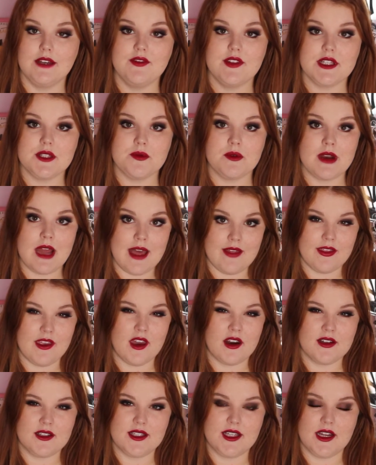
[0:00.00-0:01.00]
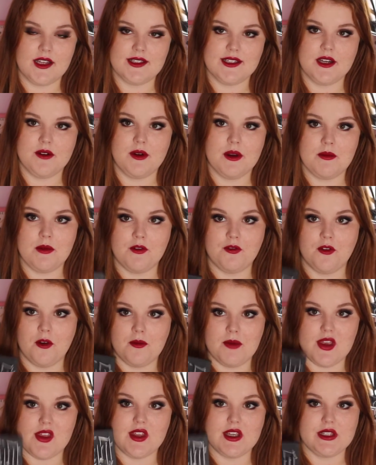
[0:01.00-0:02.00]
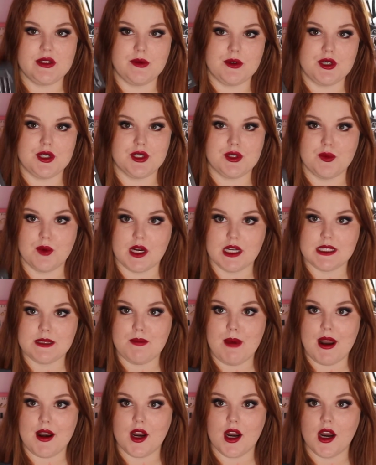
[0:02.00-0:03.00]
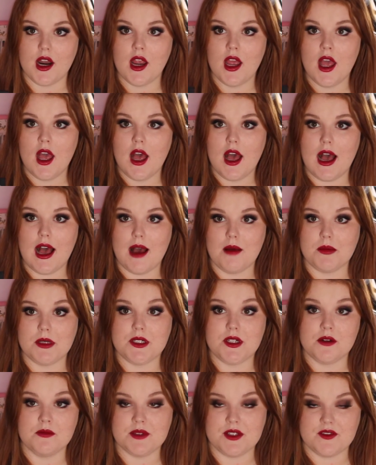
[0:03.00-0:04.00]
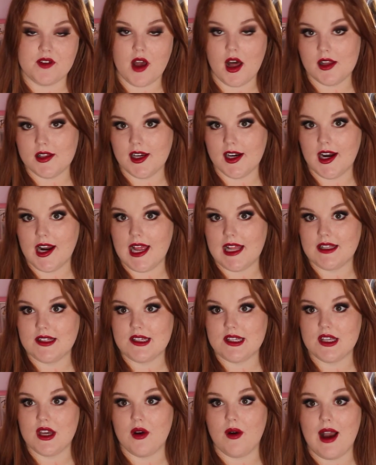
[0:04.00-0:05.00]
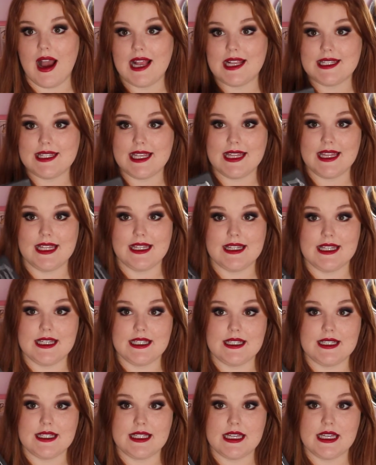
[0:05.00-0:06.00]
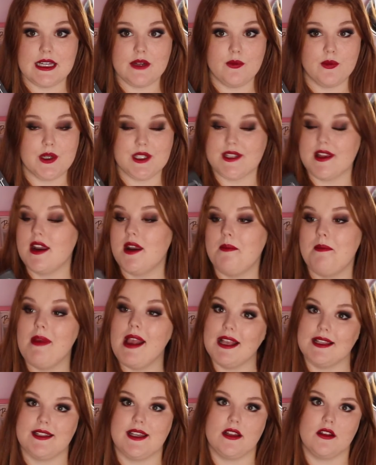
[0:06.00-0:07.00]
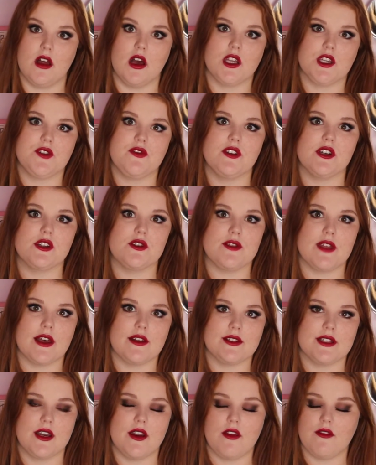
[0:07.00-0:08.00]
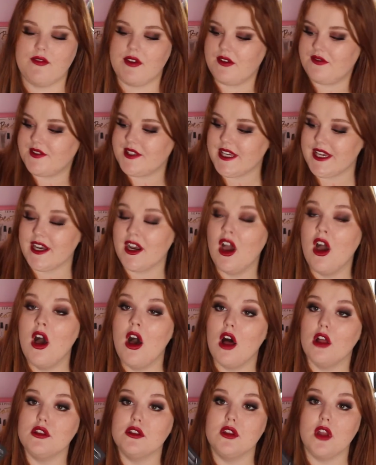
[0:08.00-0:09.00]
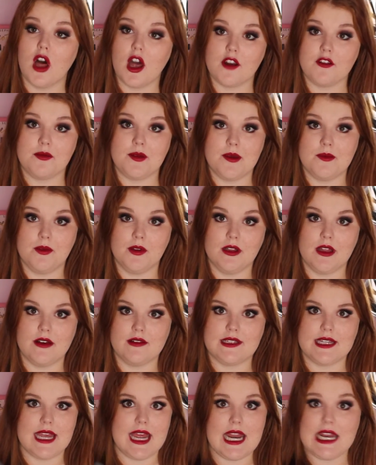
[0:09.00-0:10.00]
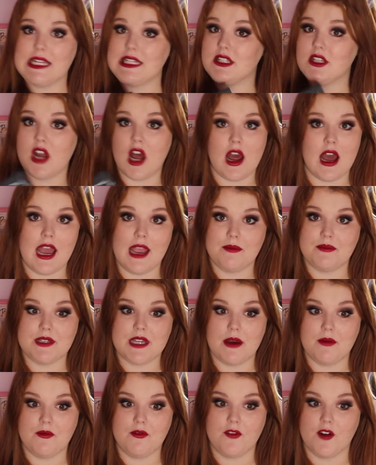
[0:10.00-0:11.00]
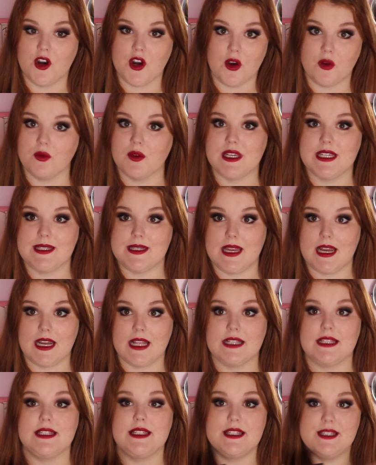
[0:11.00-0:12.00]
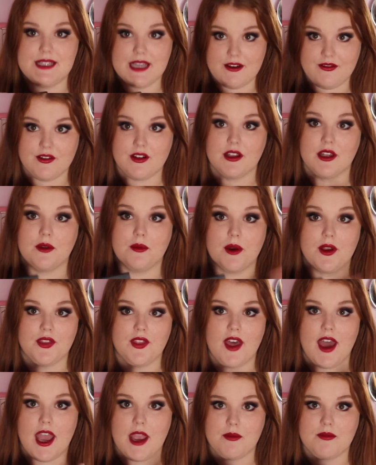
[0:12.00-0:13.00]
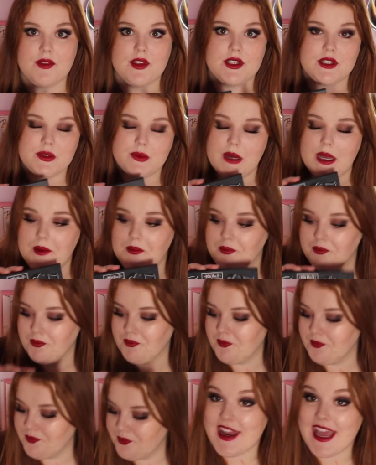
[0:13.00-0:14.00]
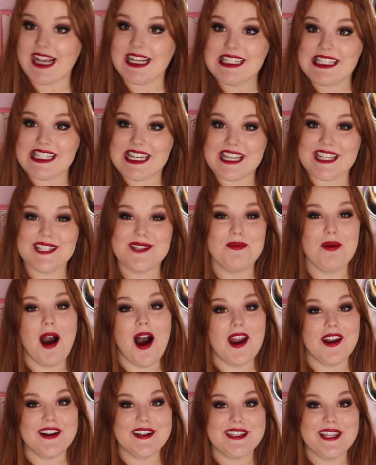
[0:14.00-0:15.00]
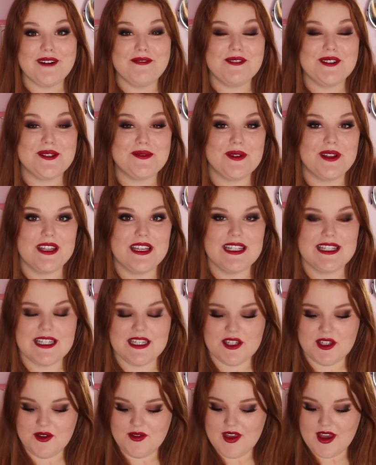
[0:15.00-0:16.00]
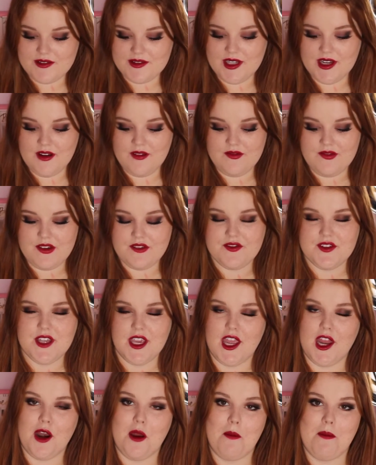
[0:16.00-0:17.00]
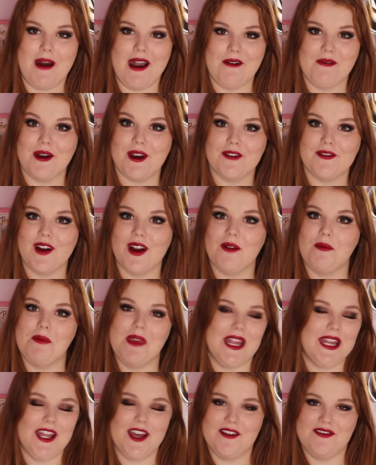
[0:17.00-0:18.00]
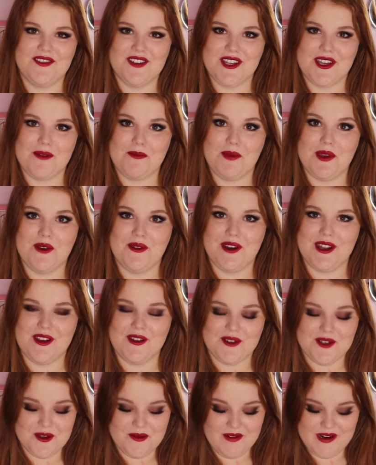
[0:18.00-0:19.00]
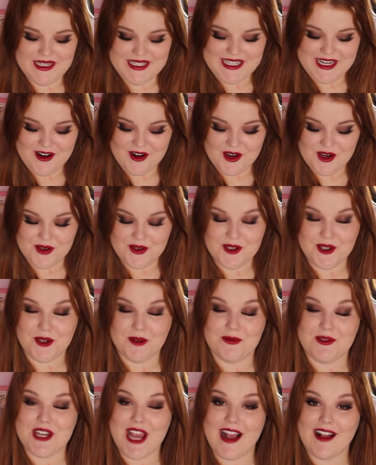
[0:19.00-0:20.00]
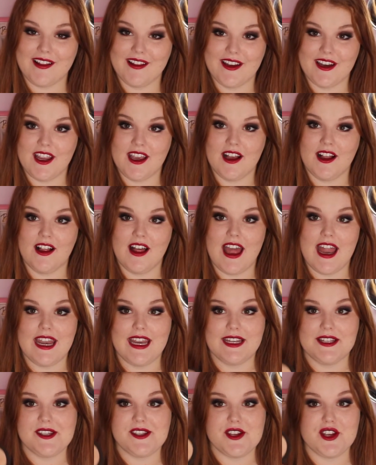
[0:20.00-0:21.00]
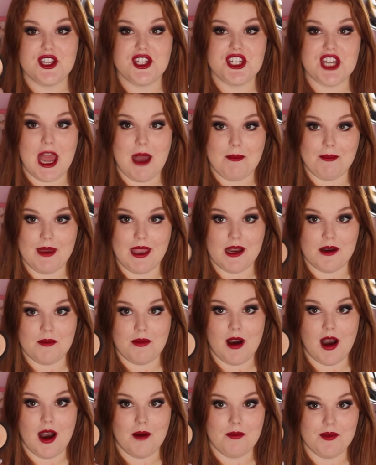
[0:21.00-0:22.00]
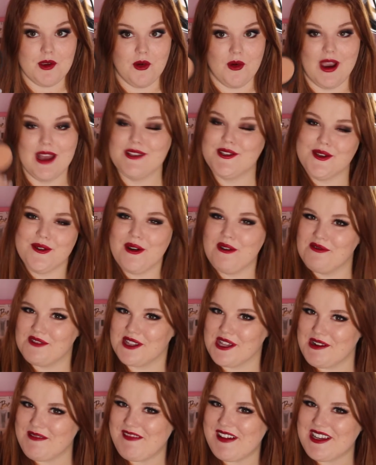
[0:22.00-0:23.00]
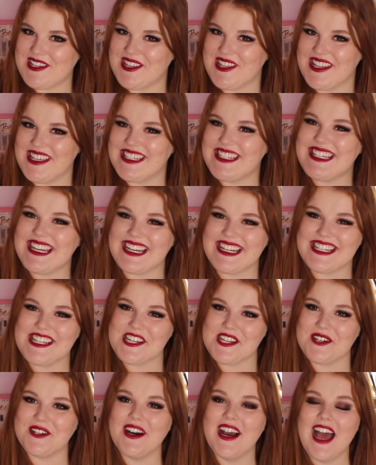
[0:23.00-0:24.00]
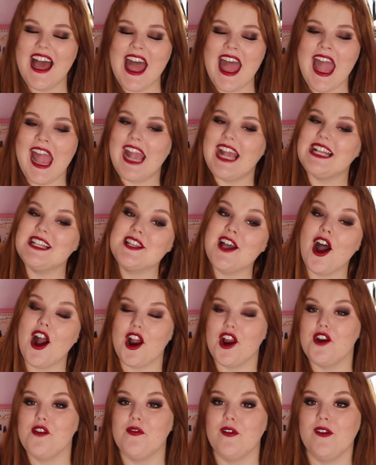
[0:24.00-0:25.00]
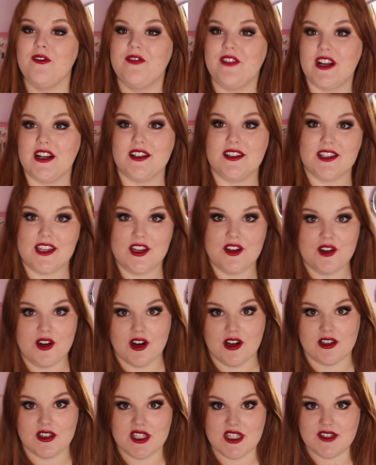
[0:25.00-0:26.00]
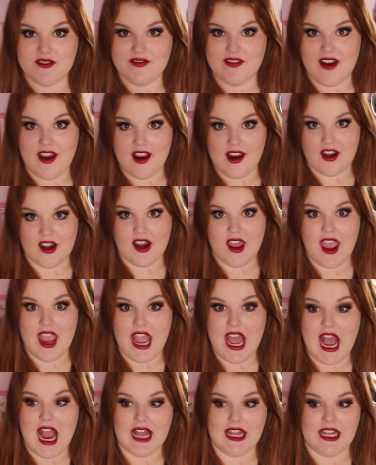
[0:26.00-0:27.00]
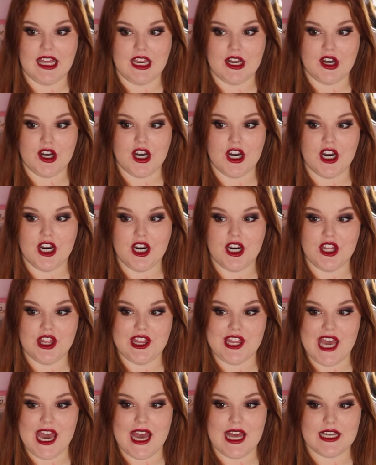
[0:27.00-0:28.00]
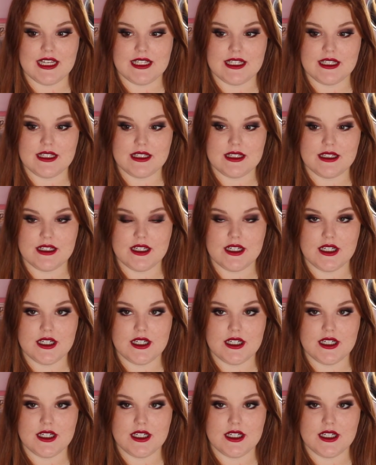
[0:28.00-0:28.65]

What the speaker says: this one and the Anastasia one, but for me this one just works better in terms of color, and so I say that this was an amazing launch for 2015. A lot of people loved it, and it's not hyped up for no reason. It's definitely worth the hype, this one. Next is a product that was released in 2015 by one of our beloved beauty YouTubers here on YouTube, Jaclyn Hill, and it's Champagne Pop. You guys knew I was gonna mention this, didn't you? It's hard for fair-skinned girls to find a highlighter that